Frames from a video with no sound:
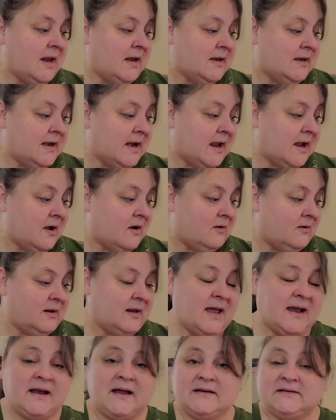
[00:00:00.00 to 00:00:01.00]
Now,
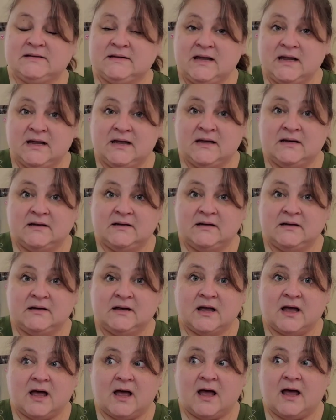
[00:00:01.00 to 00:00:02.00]
like I said,
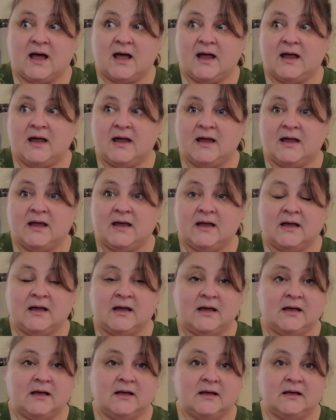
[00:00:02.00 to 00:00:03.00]
I
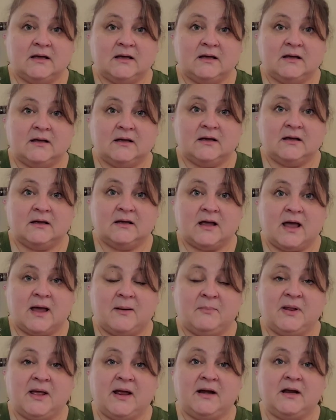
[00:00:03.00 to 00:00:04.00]

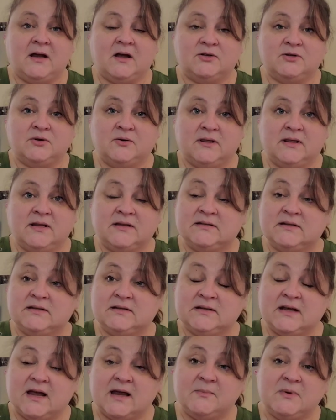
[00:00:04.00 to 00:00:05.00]
am planning on doing this in
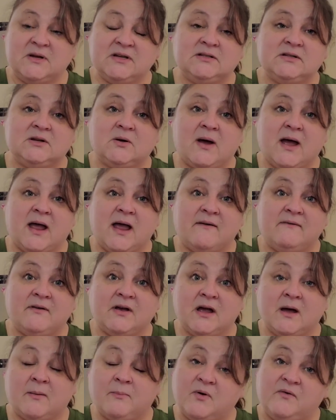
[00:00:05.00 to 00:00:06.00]
segments, so I have a
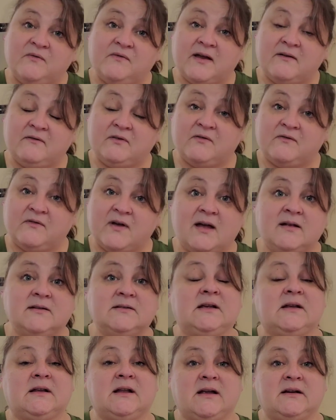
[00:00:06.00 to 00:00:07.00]
couple favorite finds
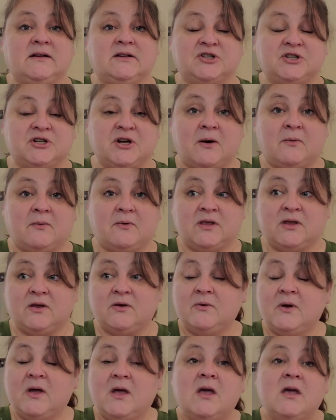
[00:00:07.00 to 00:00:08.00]
I'd like to share with
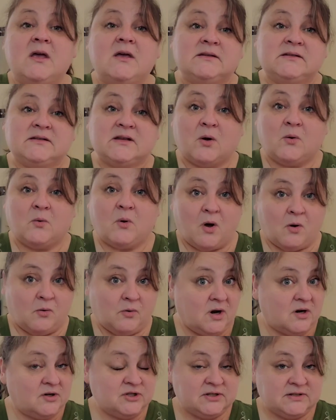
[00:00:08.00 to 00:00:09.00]
you. So hold
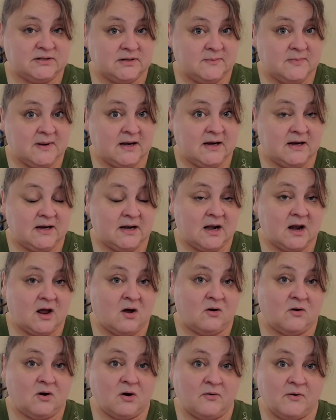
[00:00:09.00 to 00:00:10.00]
on just a minute and
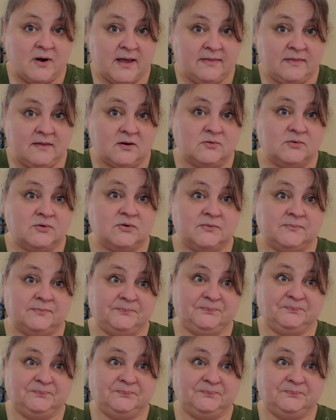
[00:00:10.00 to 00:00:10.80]
I'll go get those.